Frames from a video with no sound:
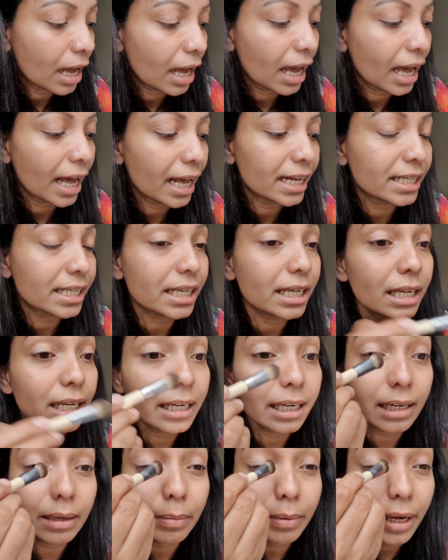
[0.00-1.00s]
and a
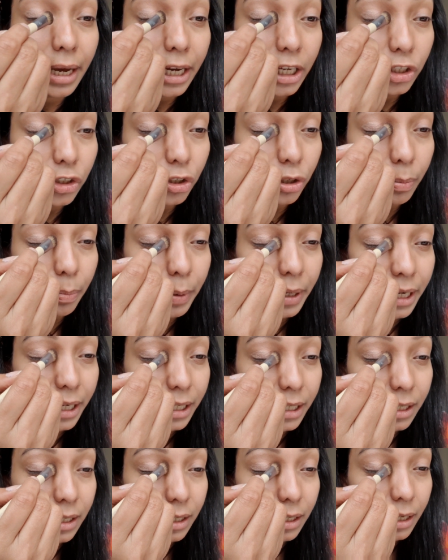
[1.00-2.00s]
little extra
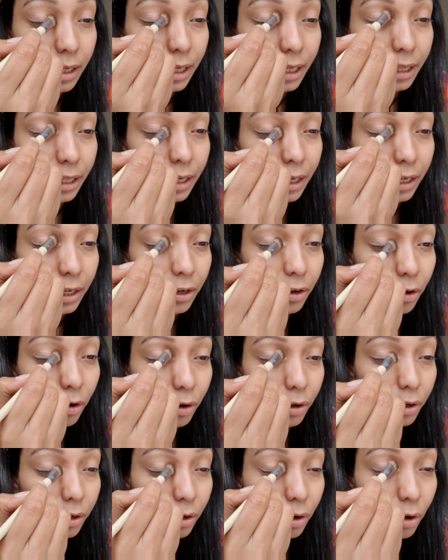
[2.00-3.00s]
bit in the
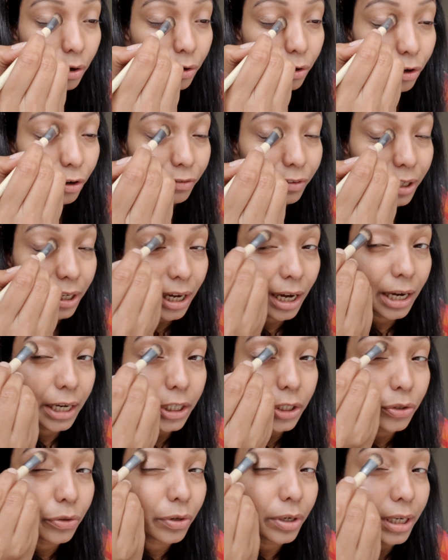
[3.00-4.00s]
inner corner of the eye
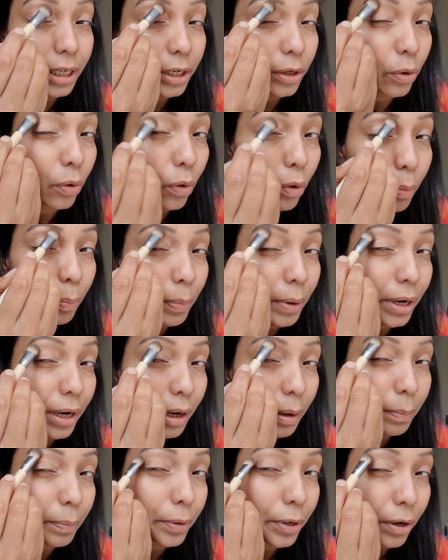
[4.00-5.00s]
to really open
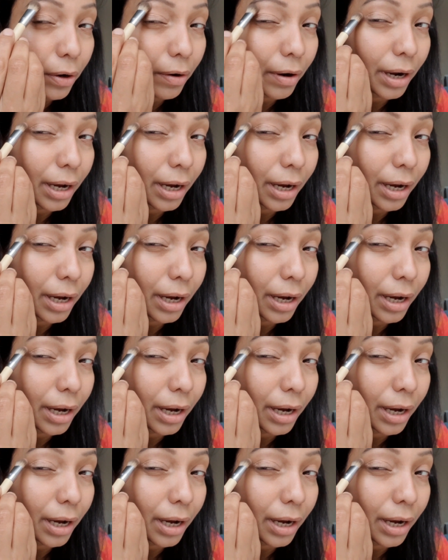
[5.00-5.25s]
up your